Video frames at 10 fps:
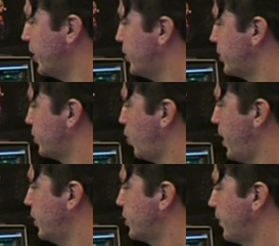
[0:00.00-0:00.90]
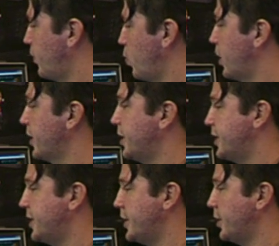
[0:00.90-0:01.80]
modes as well. So if you wanted to
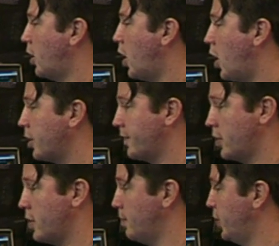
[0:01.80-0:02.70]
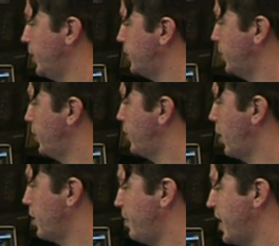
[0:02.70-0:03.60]
see all of your inputs, you
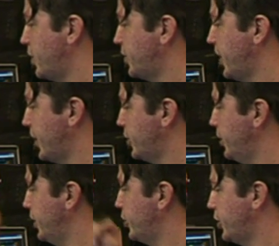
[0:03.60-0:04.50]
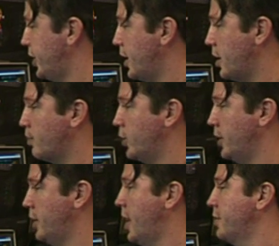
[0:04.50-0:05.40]
go to the meter section and just hit
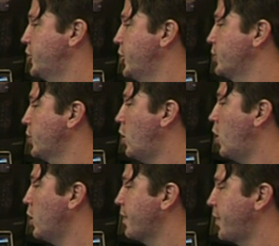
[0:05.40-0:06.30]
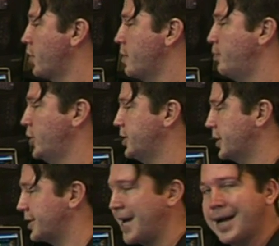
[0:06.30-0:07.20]
input. Now it shows all of your inputs,
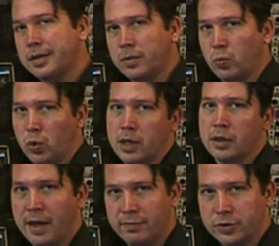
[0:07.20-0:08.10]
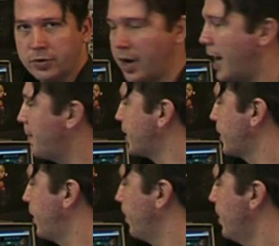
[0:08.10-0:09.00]
exactly what levels are happening
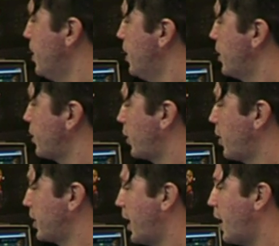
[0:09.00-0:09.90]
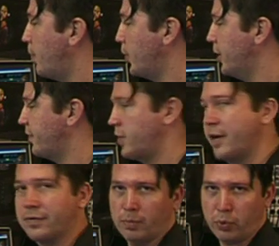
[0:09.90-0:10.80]
there. You can go to the output if you
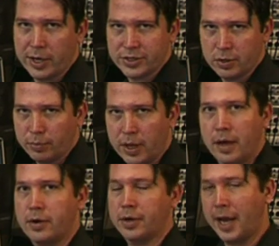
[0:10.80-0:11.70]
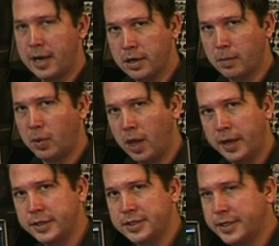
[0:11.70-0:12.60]
have compression applied or gating
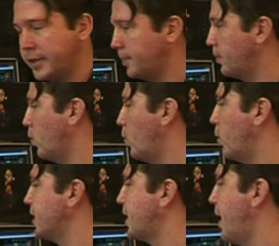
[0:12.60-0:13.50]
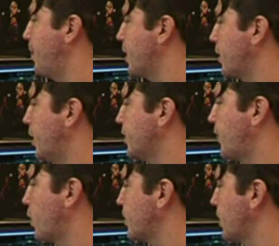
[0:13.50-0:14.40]
applied to see what's happening as
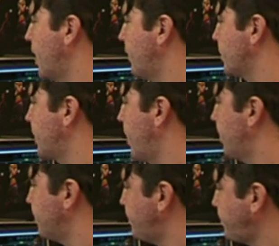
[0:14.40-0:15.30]
far as the levels there.